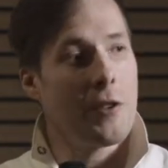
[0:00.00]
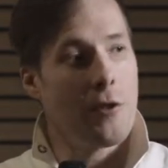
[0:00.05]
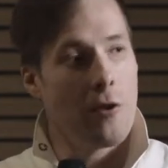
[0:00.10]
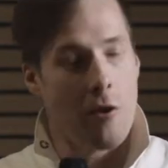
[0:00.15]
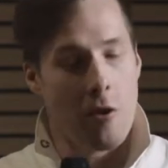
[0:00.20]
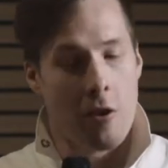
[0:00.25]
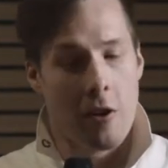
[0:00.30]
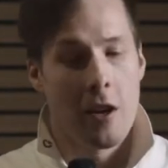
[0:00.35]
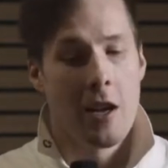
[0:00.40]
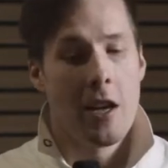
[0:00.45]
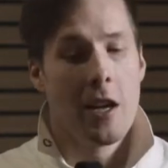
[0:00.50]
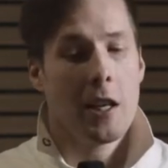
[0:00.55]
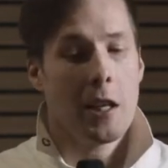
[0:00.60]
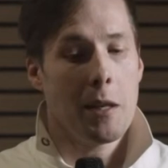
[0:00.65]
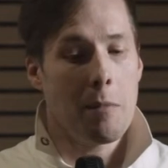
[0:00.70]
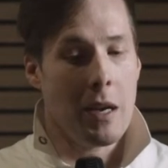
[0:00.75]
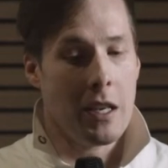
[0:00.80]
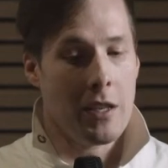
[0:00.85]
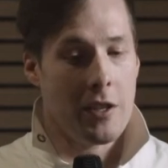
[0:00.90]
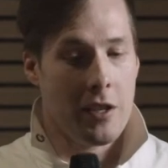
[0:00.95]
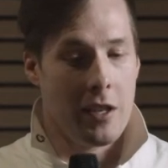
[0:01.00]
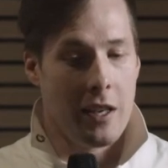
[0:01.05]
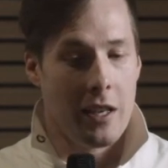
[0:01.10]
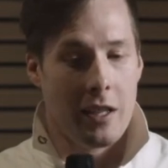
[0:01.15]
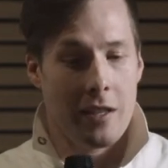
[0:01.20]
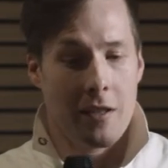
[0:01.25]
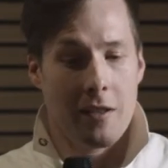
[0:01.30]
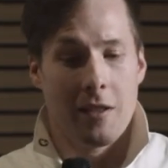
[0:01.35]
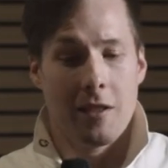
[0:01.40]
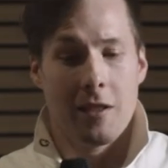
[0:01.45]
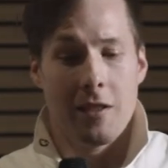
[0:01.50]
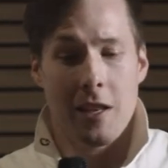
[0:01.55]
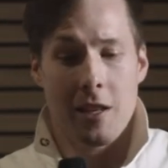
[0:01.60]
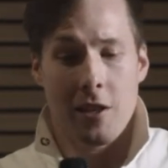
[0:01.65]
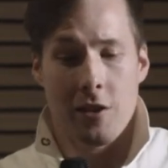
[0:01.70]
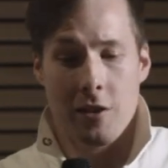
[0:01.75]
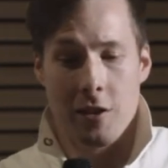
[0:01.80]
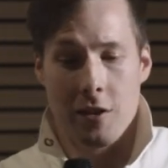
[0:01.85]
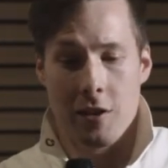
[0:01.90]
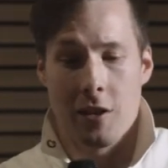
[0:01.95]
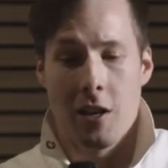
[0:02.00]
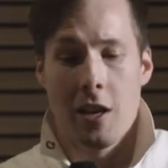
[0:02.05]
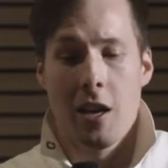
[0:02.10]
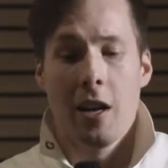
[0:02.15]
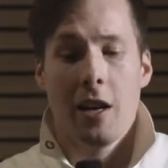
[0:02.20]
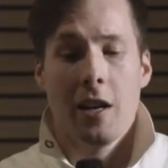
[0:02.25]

your imaginations